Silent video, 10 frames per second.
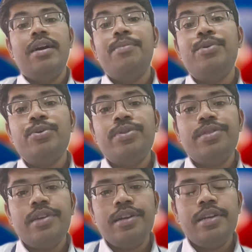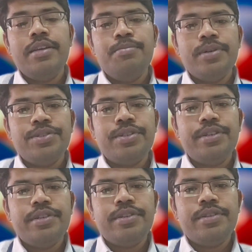Up to
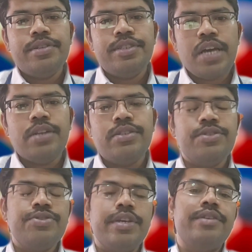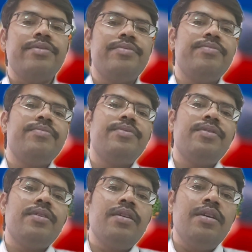30% chance is there
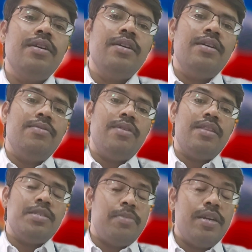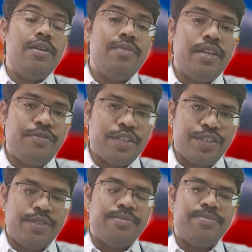for the spread of the
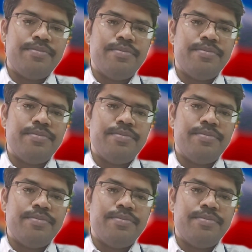infection.